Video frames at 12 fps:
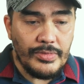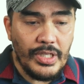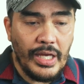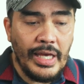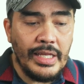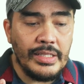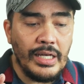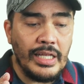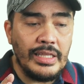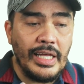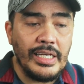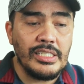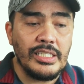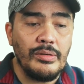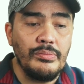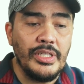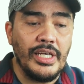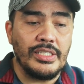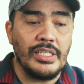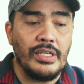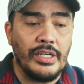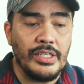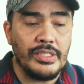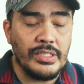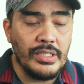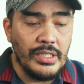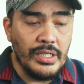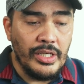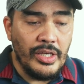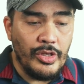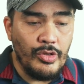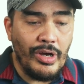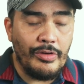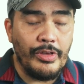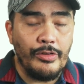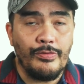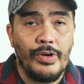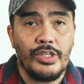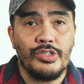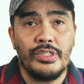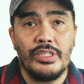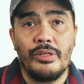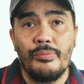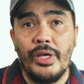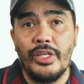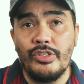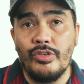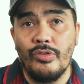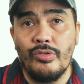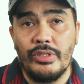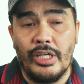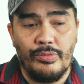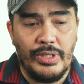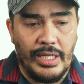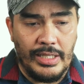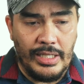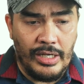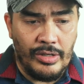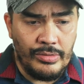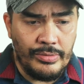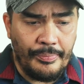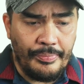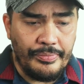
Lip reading: And unlike some DSLRs, you have a function in the menu that will allow